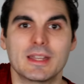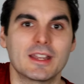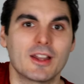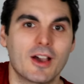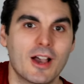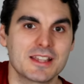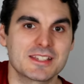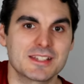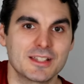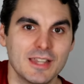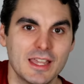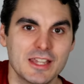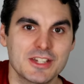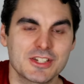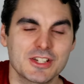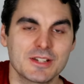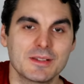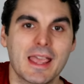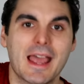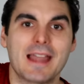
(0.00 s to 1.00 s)
in
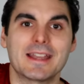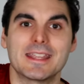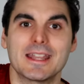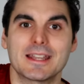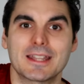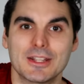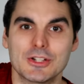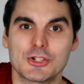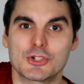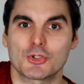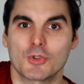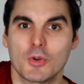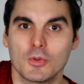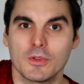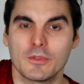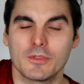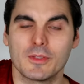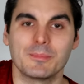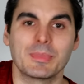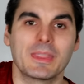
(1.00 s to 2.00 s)
isolation and get
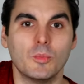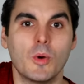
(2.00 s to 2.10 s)
control of them.